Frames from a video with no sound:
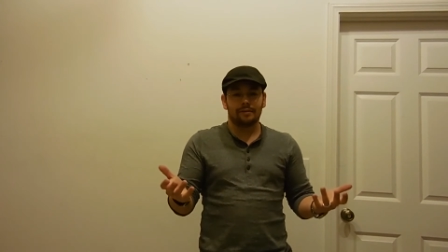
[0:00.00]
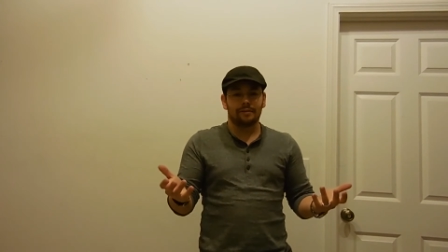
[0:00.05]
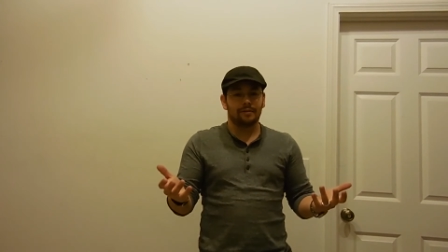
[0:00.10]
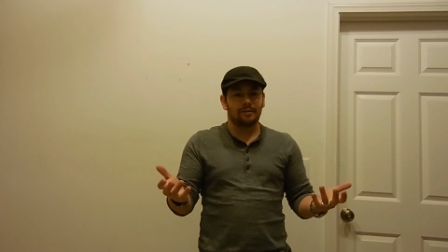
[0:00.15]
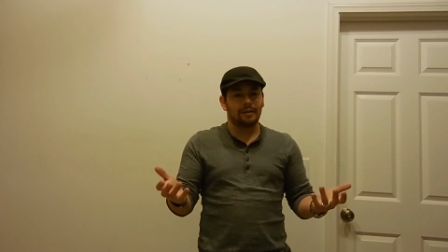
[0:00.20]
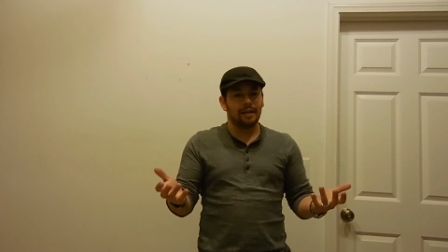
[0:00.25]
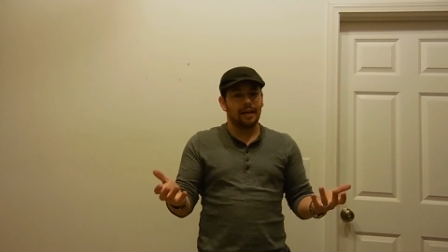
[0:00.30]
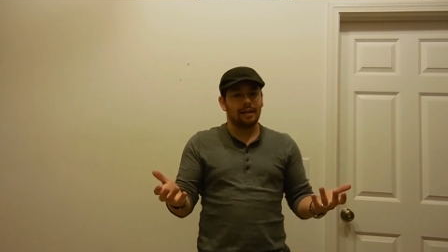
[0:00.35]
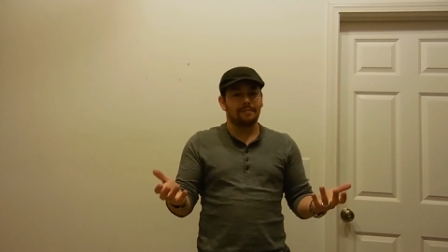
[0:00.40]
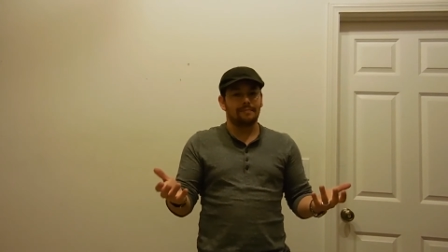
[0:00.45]

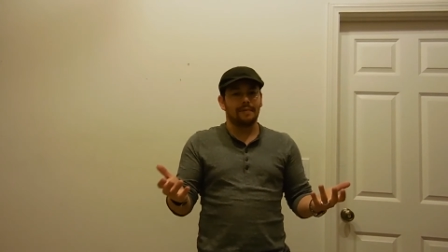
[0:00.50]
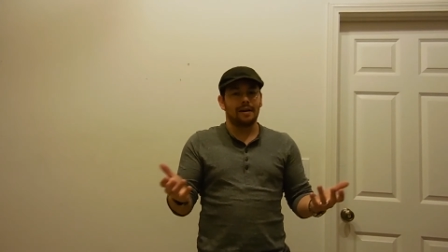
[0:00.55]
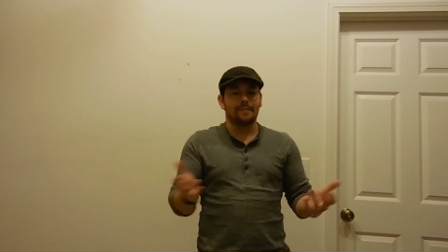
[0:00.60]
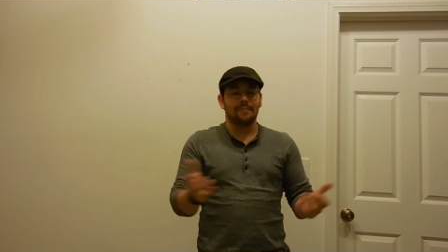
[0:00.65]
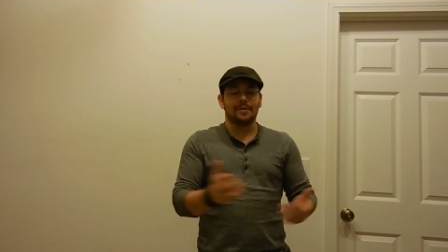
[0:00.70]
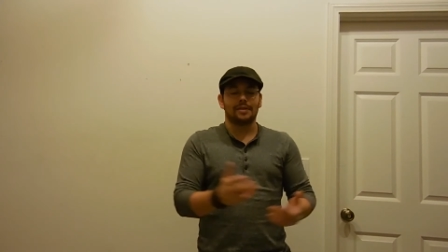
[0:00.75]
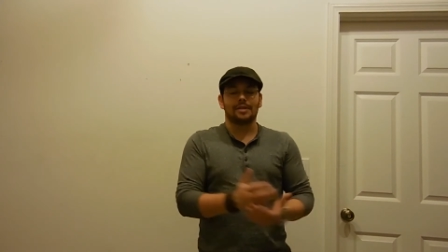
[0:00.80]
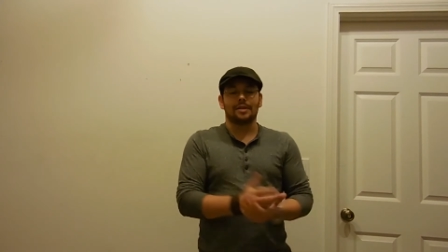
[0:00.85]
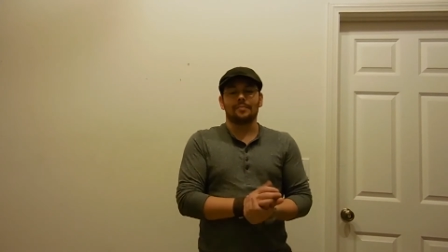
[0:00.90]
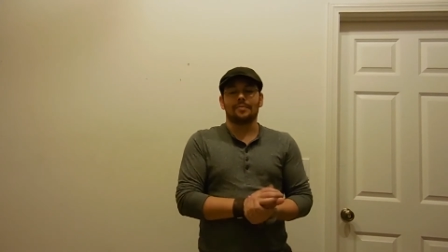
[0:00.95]
that might be
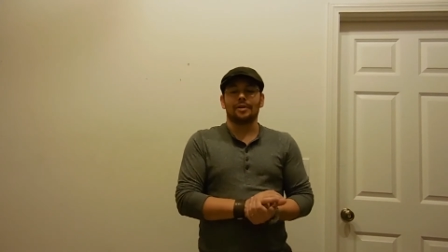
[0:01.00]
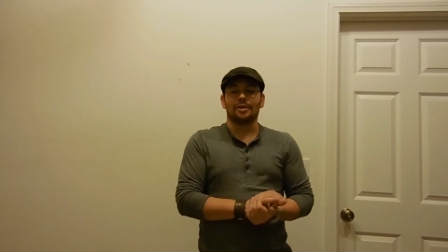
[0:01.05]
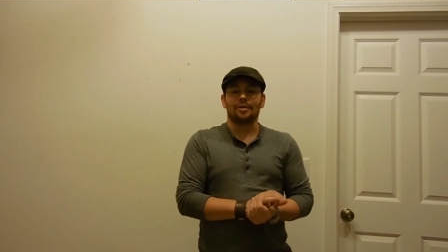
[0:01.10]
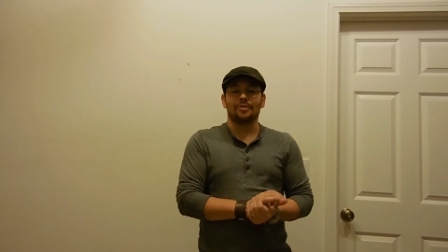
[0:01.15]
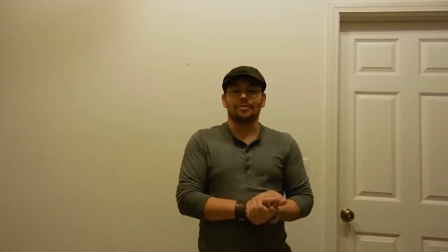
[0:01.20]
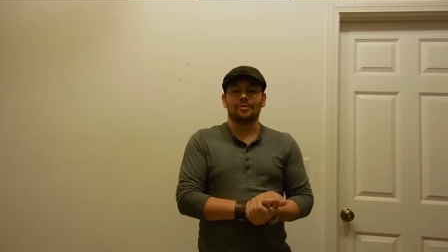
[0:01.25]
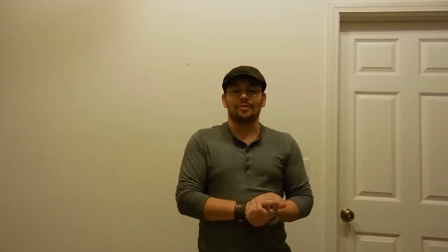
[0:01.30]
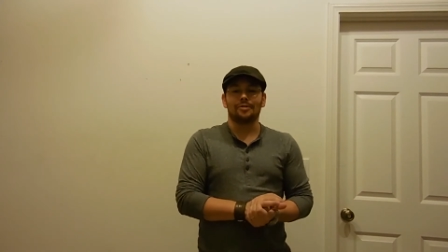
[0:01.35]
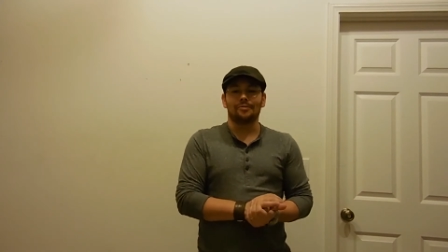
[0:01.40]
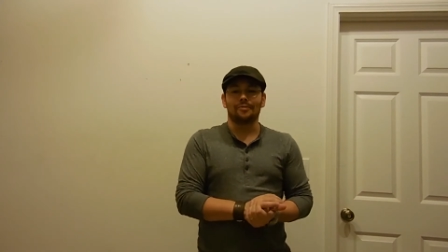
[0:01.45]
something
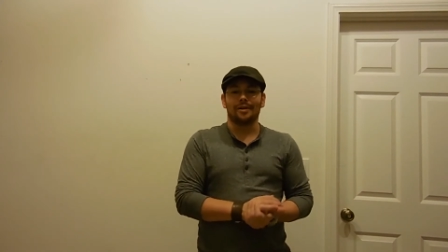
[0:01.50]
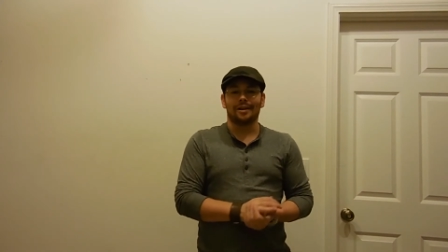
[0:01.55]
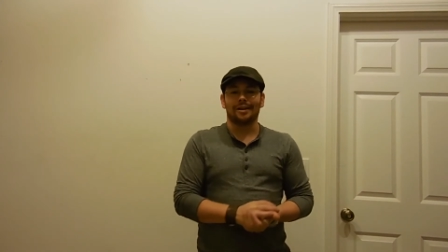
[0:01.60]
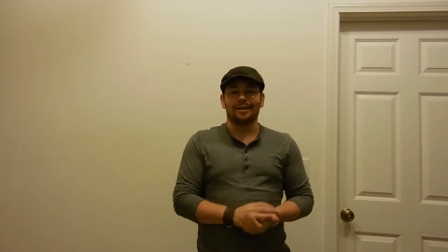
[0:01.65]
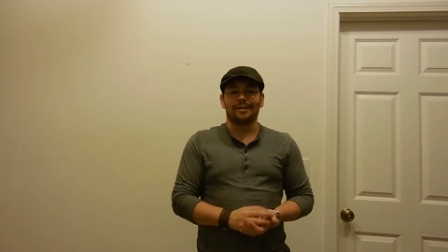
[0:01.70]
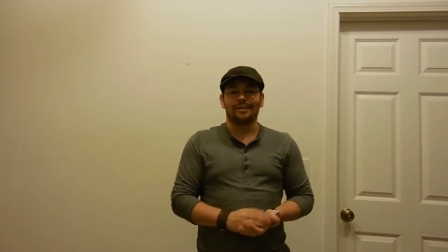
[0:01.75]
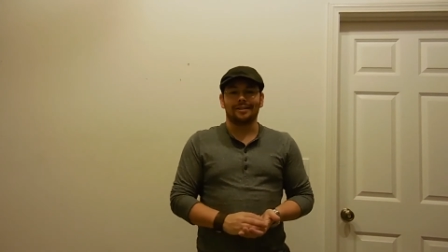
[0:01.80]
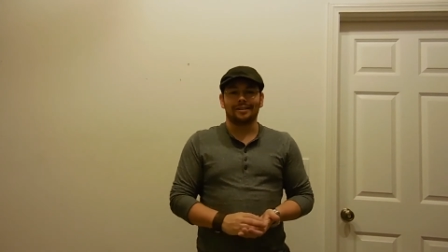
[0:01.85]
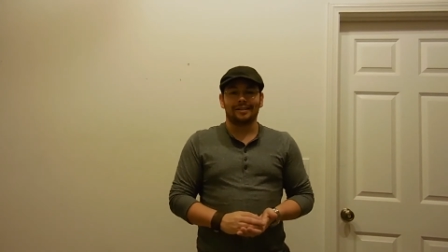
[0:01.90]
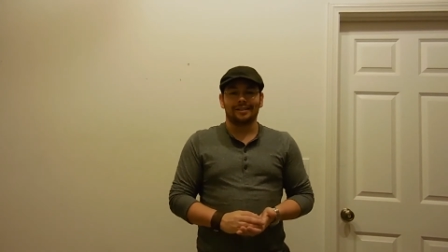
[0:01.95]
you want
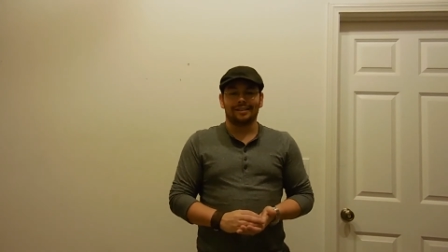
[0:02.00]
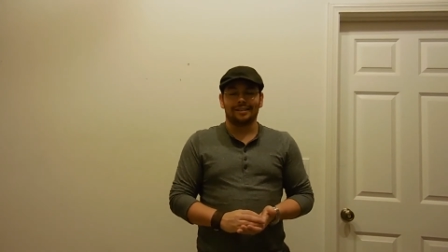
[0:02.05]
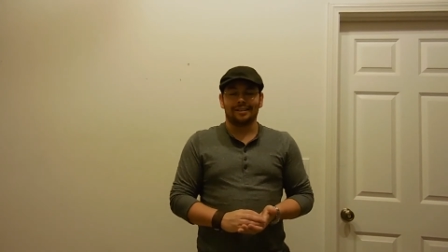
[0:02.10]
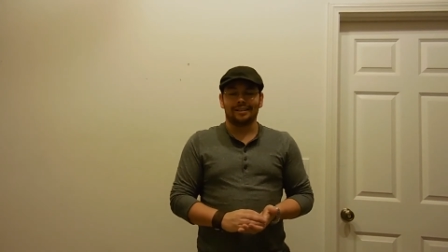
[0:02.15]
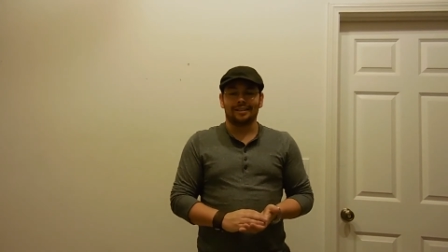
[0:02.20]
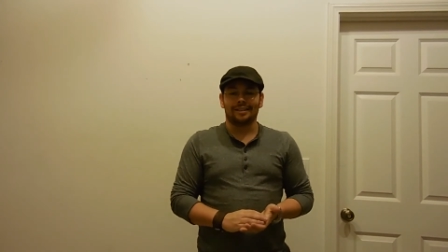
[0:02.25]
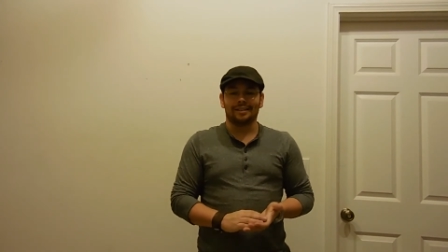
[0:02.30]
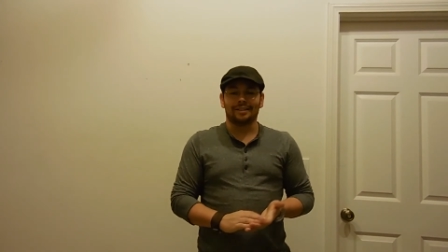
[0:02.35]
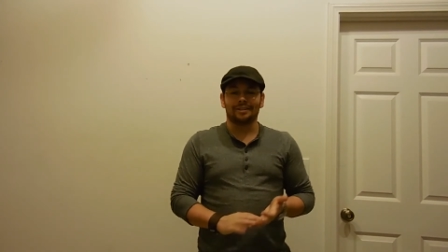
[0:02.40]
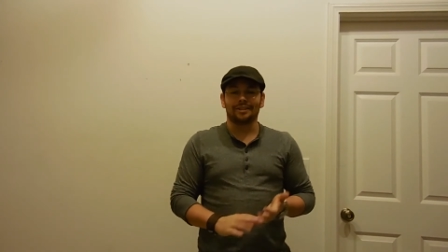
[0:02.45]

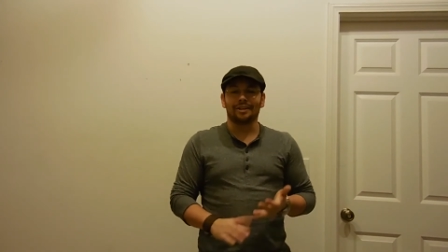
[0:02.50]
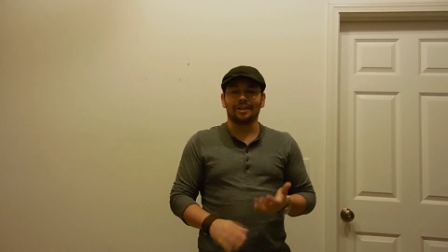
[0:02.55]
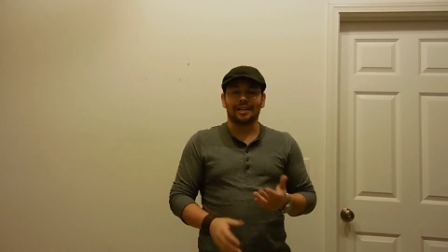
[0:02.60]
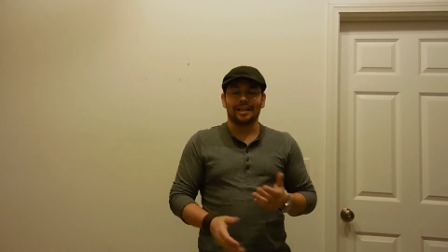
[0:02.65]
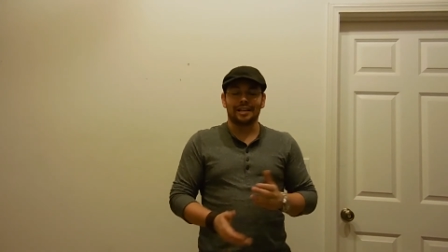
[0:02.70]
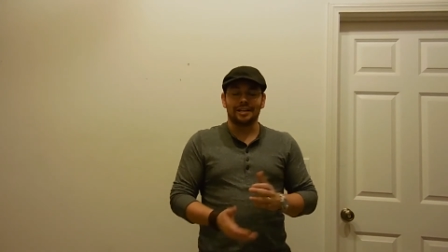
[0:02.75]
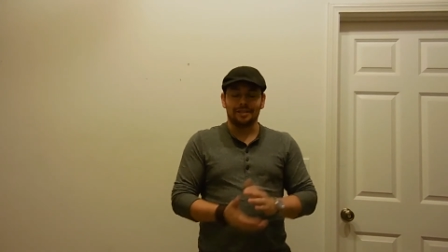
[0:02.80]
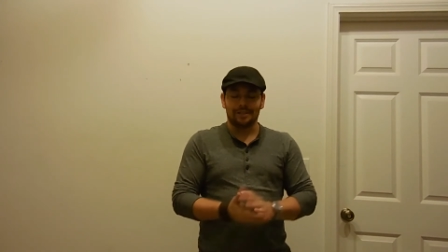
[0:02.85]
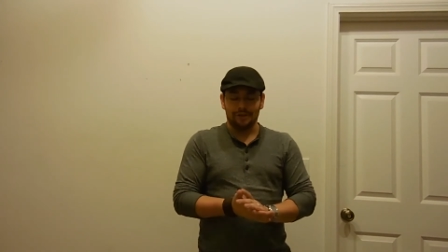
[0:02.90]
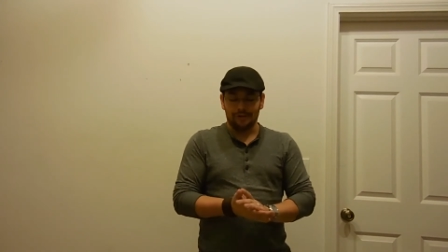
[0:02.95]
to look
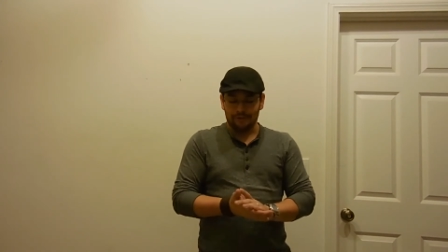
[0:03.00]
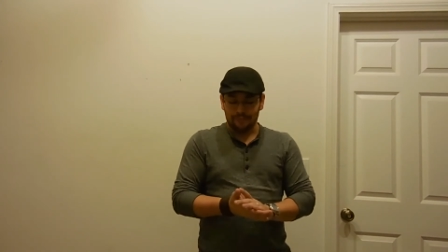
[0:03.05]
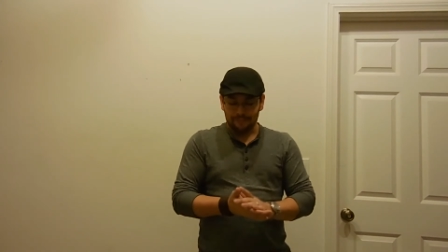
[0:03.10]
into.